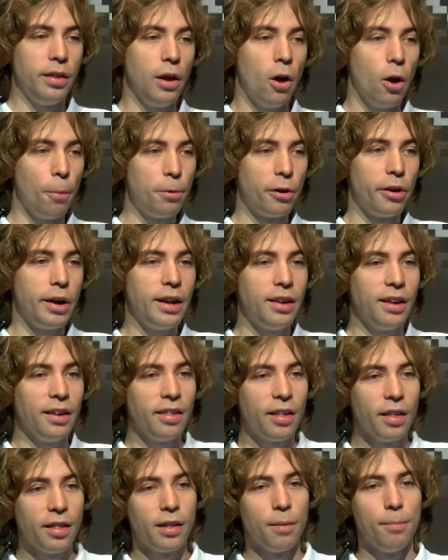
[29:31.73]
the operating
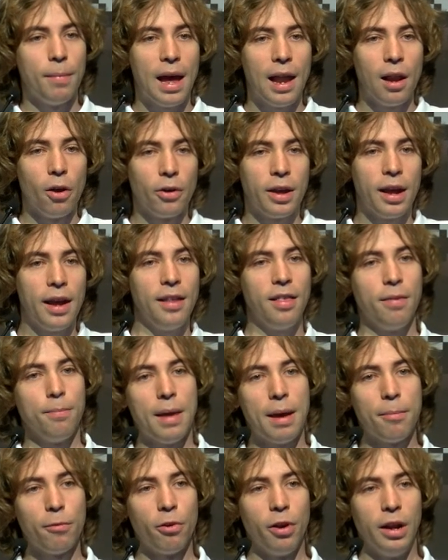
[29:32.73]
system allocates
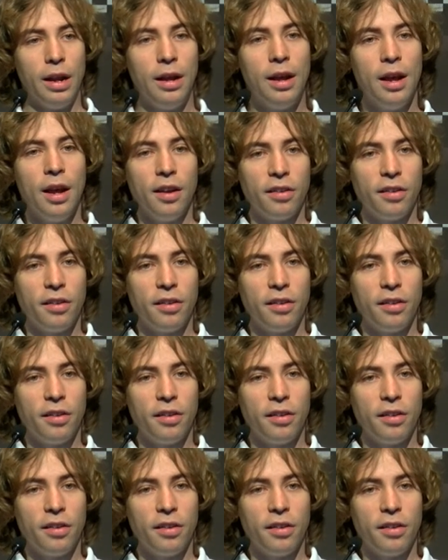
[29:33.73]
memory,